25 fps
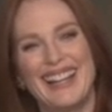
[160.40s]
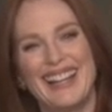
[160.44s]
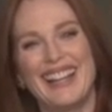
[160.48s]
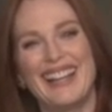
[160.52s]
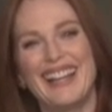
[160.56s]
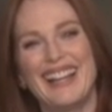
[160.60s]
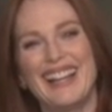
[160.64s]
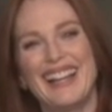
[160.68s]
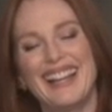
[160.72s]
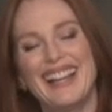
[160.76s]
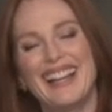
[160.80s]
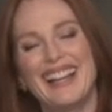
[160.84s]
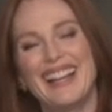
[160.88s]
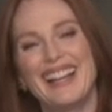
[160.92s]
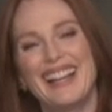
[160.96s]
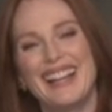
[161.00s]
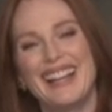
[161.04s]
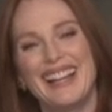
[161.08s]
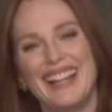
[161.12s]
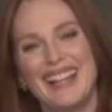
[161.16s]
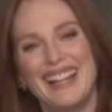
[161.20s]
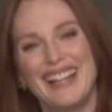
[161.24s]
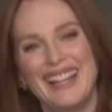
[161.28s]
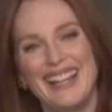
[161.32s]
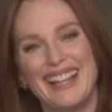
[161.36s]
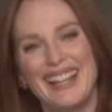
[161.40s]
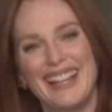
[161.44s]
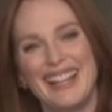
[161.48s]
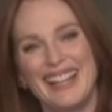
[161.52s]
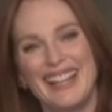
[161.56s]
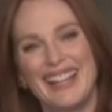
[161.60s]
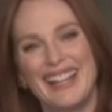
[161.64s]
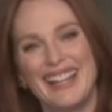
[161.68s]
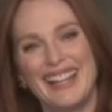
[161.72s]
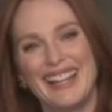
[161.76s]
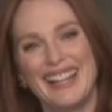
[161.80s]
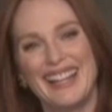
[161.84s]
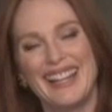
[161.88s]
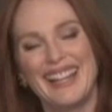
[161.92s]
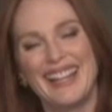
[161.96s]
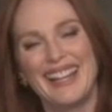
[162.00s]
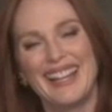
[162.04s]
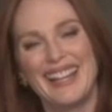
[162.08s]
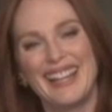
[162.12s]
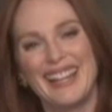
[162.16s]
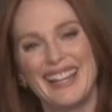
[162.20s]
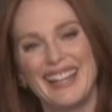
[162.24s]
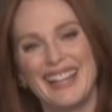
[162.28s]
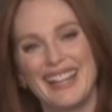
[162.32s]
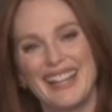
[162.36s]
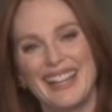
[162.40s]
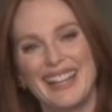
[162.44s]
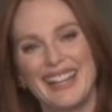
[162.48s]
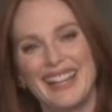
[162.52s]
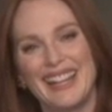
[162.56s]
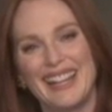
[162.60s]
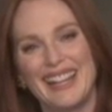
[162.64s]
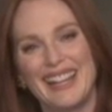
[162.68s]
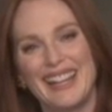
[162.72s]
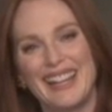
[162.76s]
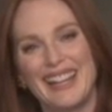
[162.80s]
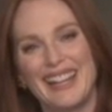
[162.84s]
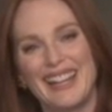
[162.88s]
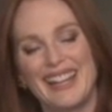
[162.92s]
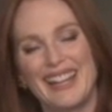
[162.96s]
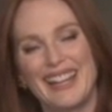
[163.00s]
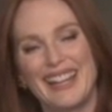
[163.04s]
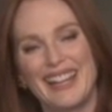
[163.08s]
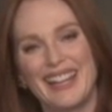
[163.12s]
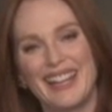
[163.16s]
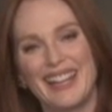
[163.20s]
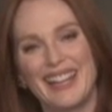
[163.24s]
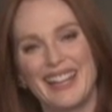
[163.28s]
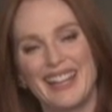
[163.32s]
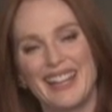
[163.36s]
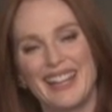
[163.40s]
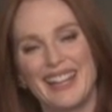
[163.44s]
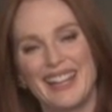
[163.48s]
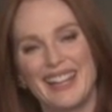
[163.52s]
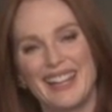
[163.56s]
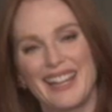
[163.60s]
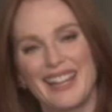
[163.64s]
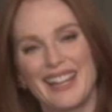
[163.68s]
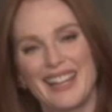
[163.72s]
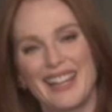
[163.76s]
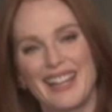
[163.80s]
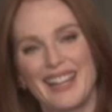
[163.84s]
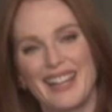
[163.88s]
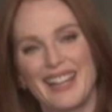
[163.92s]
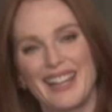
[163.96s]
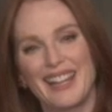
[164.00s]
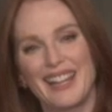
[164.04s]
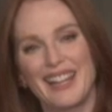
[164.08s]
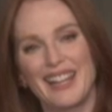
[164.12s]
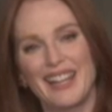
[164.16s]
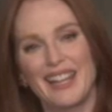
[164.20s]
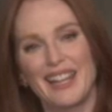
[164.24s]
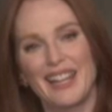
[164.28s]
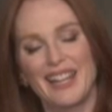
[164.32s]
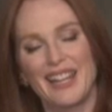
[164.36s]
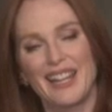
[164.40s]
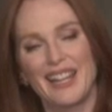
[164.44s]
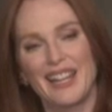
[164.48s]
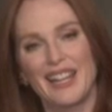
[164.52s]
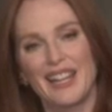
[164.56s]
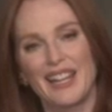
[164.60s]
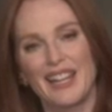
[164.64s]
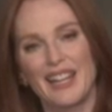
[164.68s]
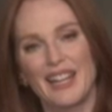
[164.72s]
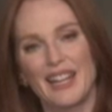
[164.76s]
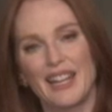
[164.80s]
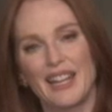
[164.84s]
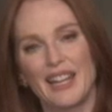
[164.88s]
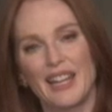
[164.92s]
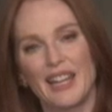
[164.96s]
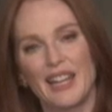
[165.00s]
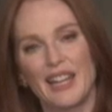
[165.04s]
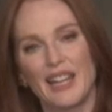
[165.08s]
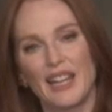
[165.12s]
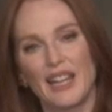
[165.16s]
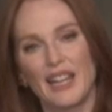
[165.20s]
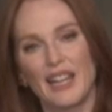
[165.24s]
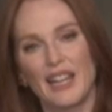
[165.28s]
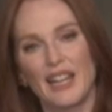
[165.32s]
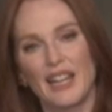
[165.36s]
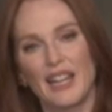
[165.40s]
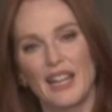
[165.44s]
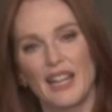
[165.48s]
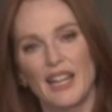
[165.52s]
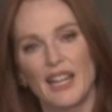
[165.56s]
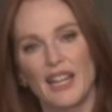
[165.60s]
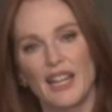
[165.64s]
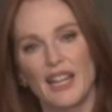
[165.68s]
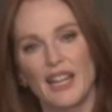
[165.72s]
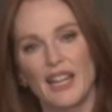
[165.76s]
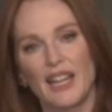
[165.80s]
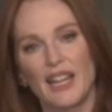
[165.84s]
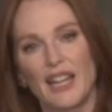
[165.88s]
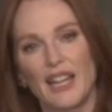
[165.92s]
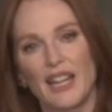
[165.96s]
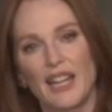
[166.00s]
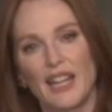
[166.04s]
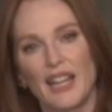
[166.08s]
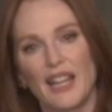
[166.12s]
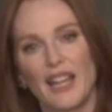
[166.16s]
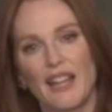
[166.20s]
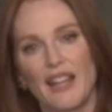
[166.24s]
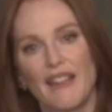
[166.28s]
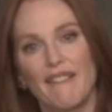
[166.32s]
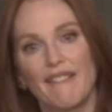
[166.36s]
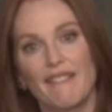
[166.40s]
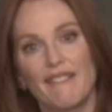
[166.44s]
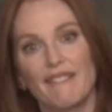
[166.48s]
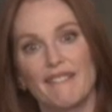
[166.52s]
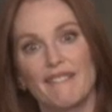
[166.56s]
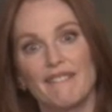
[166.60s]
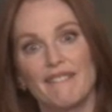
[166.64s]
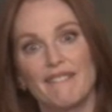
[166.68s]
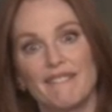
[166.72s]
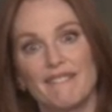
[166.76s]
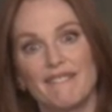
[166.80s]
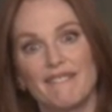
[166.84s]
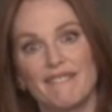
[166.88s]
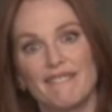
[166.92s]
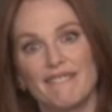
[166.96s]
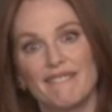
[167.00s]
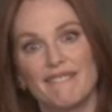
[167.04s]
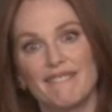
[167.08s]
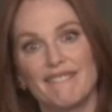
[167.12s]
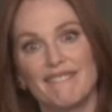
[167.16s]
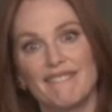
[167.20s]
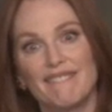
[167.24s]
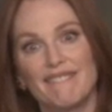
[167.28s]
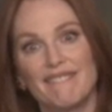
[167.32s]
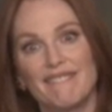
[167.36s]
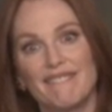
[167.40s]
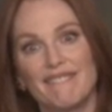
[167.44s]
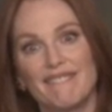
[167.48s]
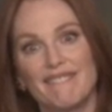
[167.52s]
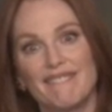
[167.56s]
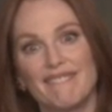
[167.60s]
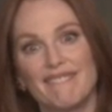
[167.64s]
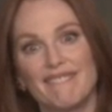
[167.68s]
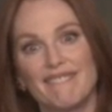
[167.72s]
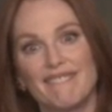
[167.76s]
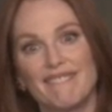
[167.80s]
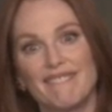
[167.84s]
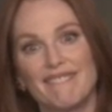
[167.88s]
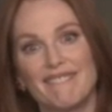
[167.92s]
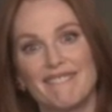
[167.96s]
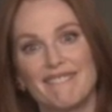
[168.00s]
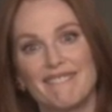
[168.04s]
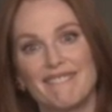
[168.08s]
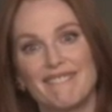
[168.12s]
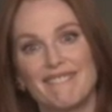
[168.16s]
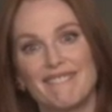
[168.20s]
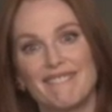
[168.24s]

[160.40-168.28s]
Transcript: (silent)